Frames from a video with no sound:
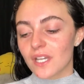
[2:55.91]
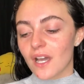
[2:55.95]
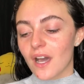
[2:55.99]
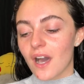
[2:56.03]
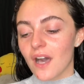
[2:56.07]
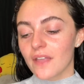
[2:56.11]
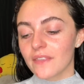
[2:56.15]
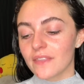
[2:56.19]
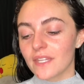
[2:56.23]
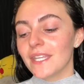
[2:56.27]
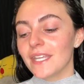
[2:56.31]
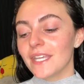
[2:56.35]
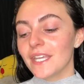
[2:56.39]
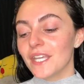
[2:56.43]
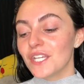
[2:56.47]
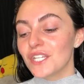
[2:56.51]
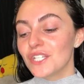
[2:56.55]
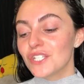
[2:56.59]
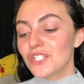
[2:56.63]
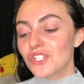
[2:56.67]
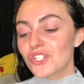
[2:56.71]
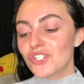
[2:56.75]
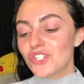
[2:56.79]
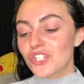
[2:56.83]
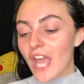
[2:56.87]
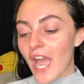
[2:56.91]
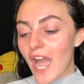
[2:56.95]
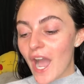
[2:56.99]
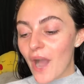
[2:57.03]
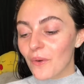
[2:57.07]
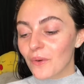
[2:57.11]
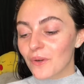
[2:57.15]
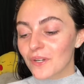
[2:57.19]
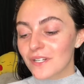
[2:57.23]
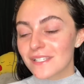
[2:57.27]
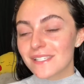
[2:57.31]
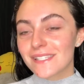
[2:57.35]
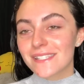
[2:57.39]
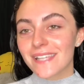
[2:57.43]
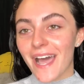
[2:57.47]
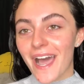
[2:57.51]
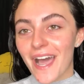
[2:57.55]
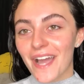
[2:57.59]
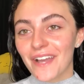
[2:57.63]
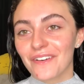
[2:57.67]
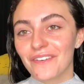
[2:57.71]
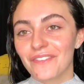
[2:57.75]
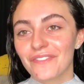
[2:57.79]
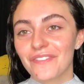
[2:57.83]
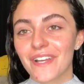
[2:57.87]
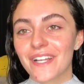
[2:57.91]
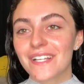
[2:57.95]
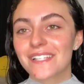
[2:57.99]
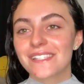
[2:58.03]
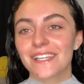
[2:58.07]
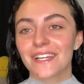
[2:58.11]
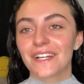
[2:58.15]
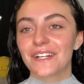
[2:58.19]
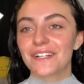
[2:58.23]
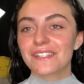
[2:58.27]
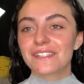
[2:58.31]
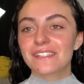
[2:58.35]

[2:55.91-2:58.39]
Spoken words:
on the In Shower Style Fixer.